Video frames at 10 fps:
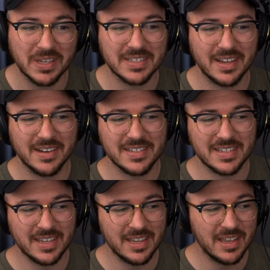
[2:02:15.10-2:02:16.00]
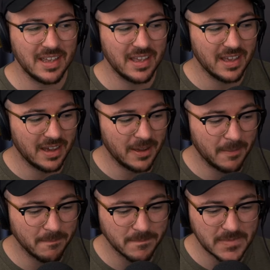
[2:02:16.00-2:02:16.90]
excited to see
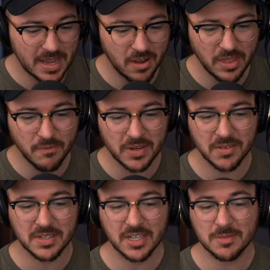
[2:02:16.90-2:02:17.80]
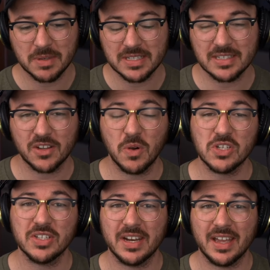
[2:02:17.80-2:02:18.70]
how that video does, because it's a
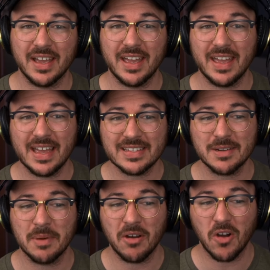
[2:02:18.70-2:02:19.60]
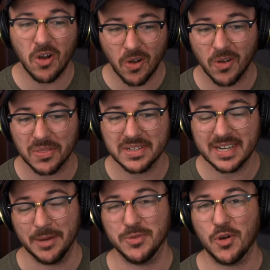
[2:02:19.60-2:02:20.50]
question that I got asked about all the
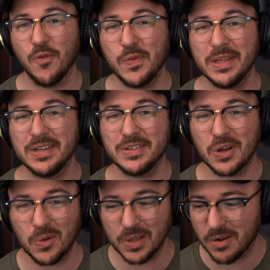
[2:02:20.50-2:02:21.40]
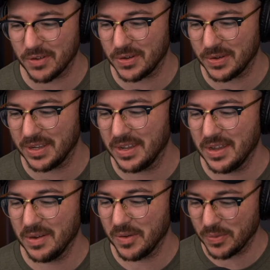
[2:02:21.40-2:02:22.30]
time. So hopefully I didn't totally overdo it
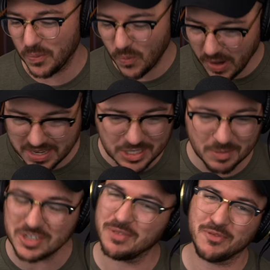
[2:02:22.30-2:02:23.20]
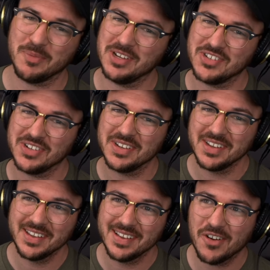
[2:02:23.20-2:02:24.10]
with way too much information.
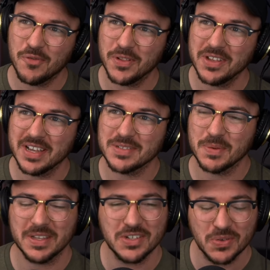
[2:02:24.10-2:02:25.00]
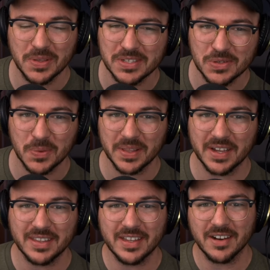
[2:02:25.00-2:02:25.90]
Hopefully you guys really enjoy the
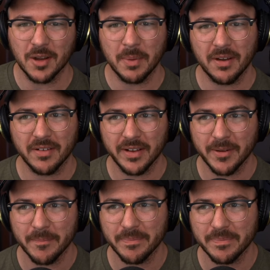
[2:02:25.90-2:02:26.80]
storyline there about